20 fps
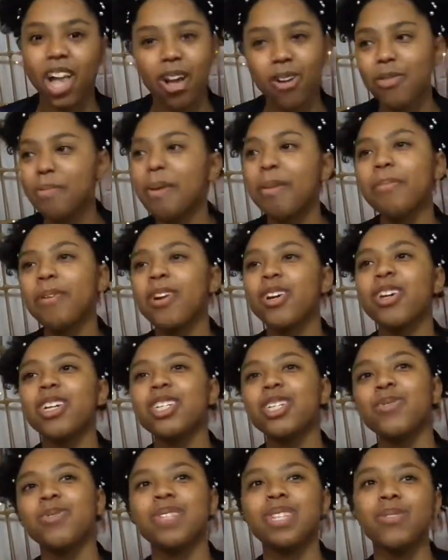Y'all remember
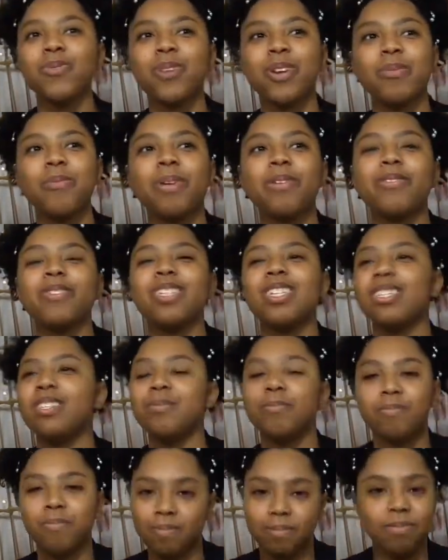her. She was in one of my, she's,
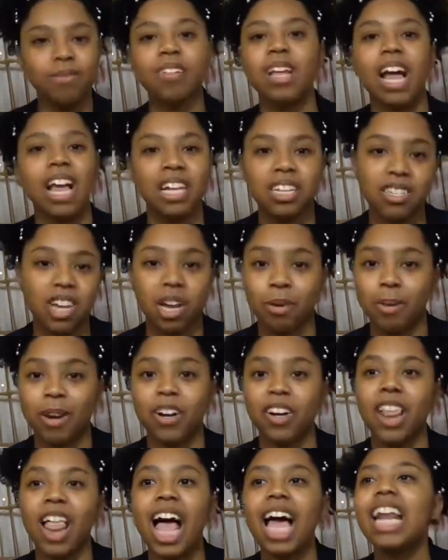I talk
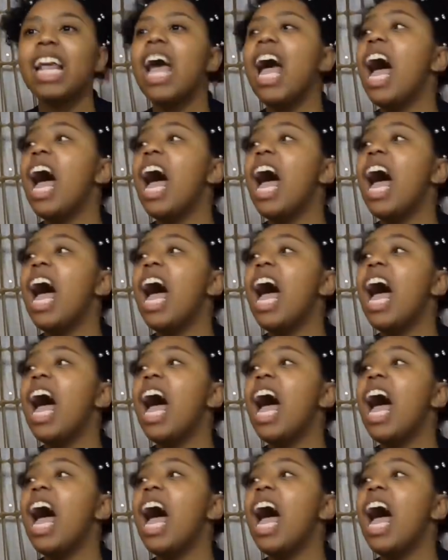about her a lot.